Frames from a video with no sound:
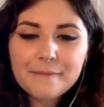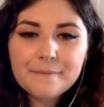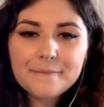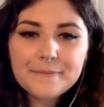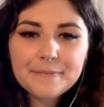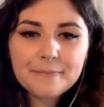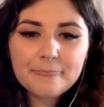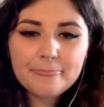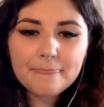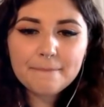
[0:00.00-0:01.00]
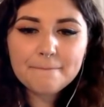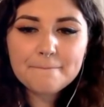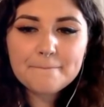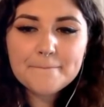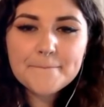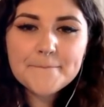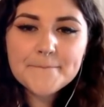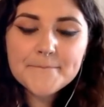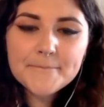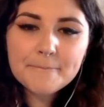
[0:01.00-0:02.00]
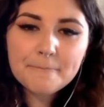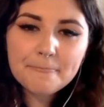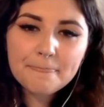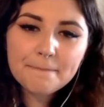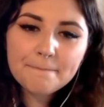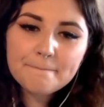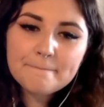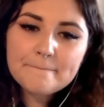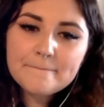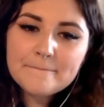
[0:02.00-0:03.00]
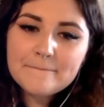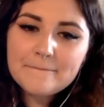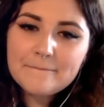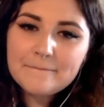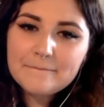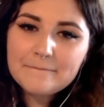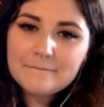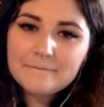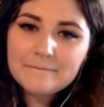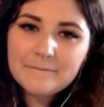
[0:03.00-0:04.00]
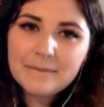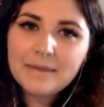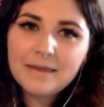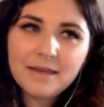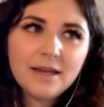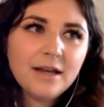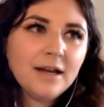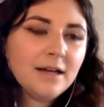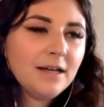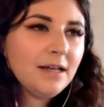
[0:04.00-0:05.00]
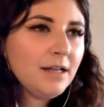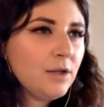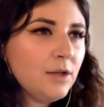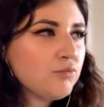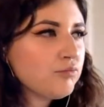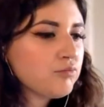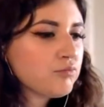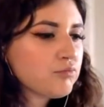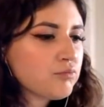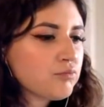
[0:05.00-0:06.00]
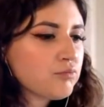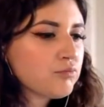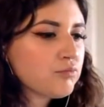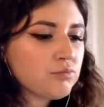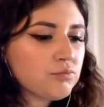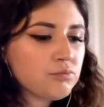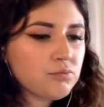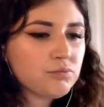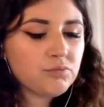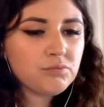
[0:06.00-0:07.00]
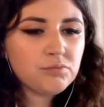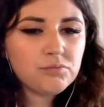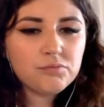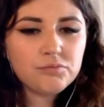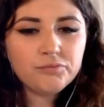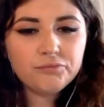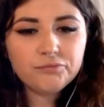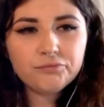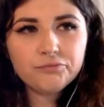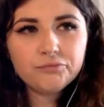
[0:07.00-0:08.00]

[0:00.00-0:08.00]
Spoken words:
The person shown says nothing.